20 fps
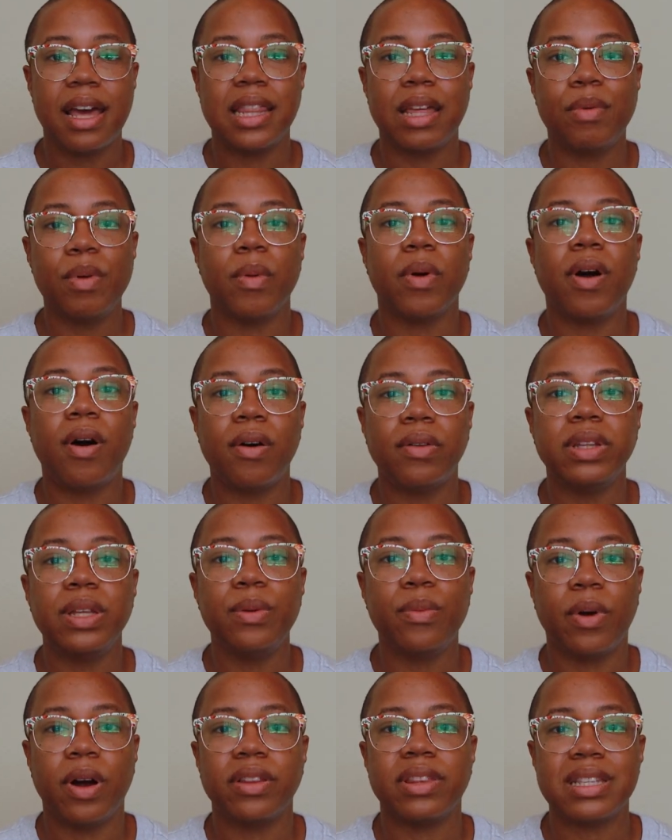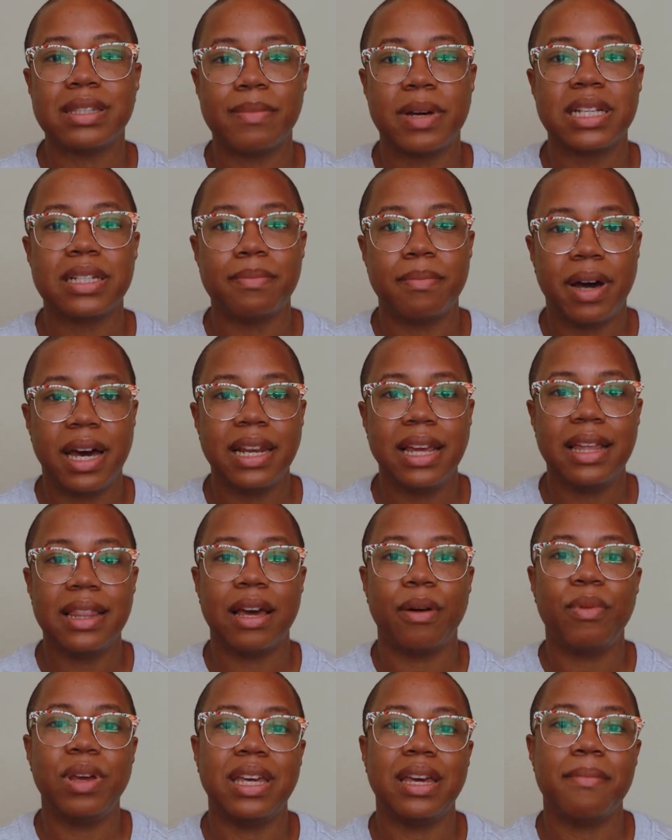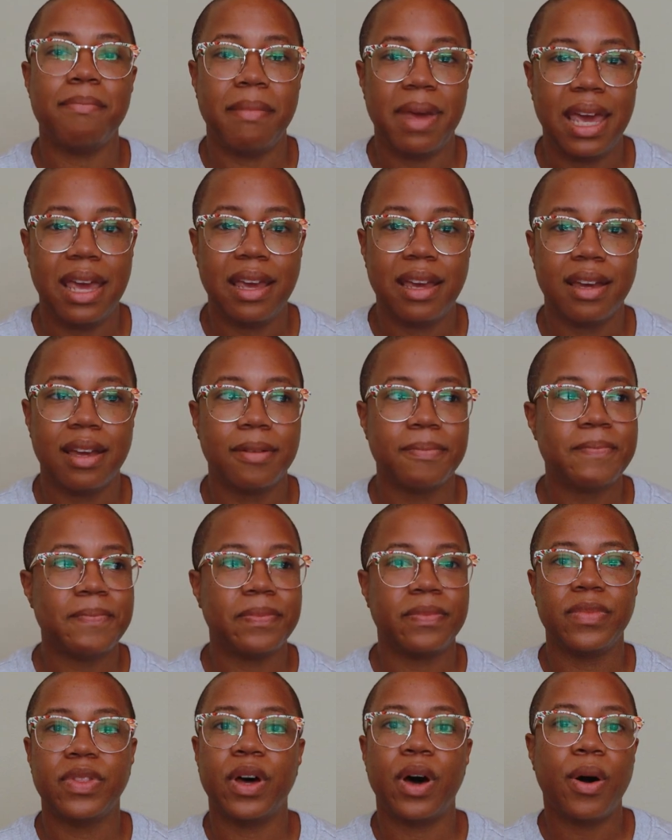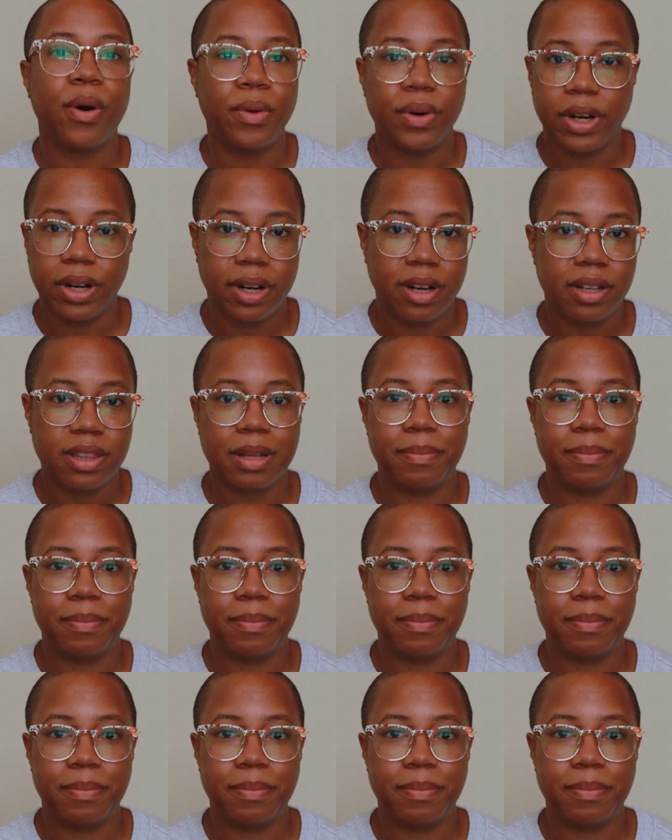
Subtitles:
that we were only worth as much money that we can make the owner,